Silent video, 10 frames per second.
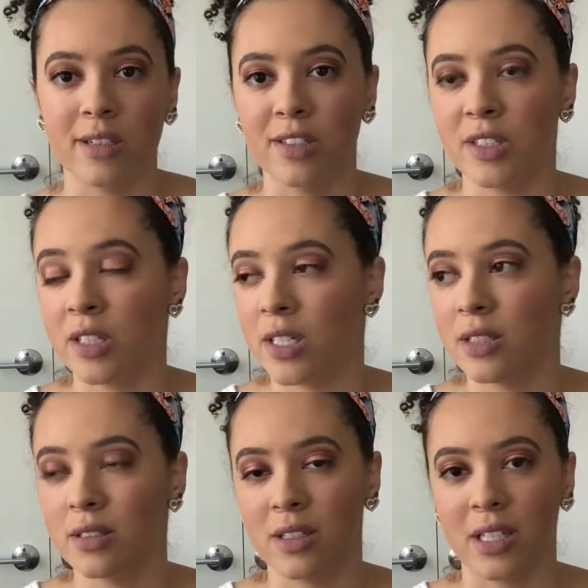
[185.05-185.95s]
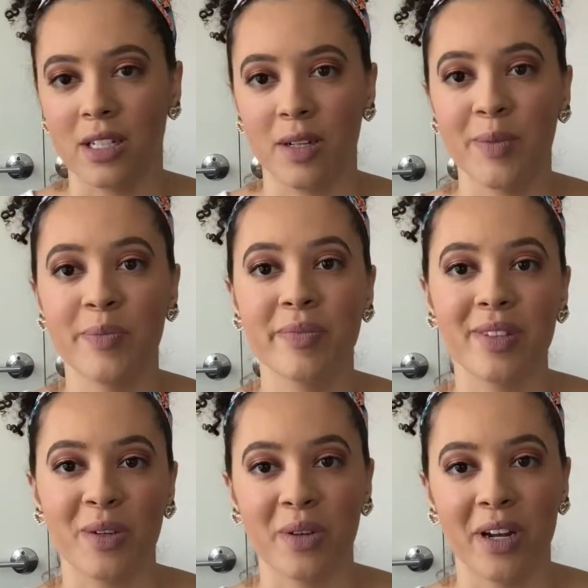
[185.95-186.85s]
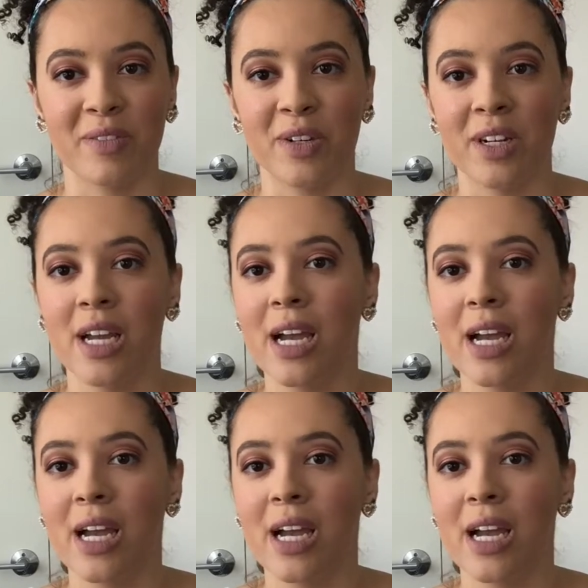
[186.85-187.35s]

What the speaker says: legit, or whatever.